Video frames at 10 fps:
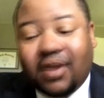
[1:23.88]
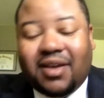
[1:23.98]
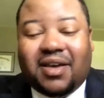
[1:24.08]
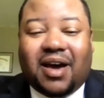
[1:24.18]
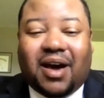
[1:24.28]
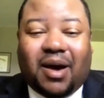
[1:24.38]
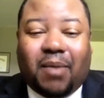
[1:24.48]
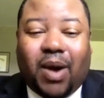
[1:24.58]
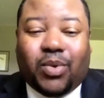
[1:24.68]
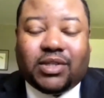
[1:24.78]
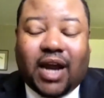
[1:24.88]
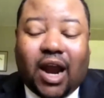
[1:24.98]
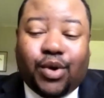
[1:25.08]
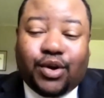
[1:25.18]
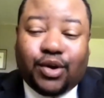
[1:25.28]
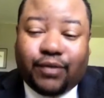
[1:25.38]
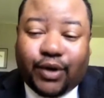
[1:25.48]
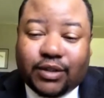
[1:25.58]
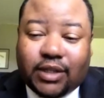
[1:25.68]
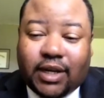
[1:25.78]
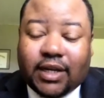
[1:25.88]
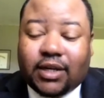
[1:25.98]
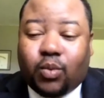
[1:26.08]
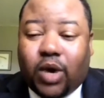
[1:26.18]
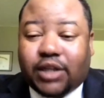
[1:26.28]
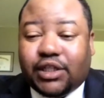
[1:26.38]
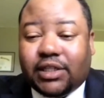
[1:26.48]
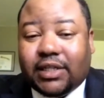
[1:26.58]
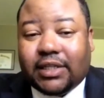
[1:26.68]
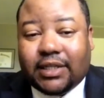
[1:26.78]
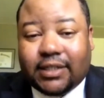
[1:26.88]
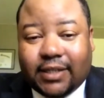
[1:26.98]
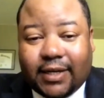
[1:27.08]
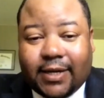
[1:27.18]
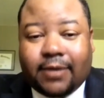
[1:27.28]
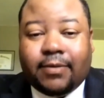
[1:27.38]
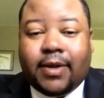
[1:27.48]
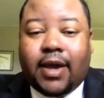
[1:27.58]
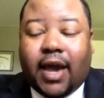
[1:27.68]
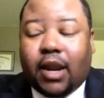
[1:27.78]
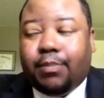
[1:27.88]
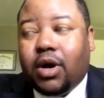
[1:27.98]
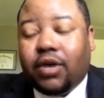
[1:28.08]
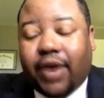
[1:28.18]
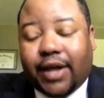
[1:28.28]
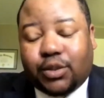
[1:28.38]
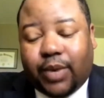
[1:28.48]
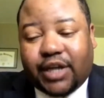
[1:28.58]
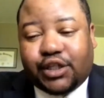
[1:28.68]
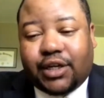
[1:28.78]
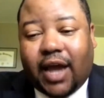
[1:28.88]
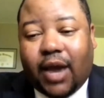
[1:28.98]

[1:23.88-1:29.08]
I went to Howard University in Washington, D.C., and upon graduation, I